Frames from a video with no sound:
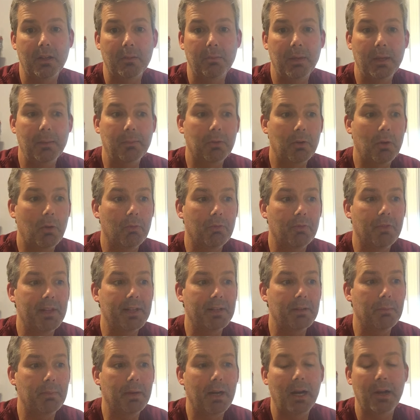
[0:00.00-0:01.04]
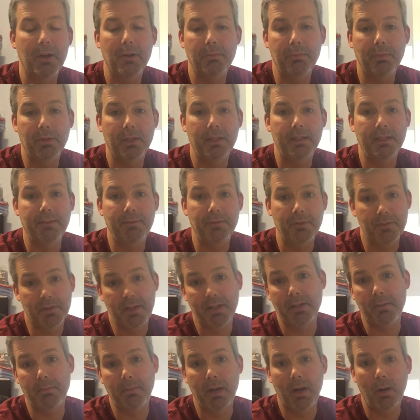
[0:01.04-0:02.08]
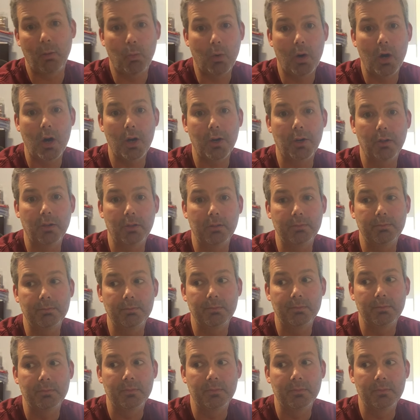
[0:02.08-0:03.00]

People don't think about it, but if you think about water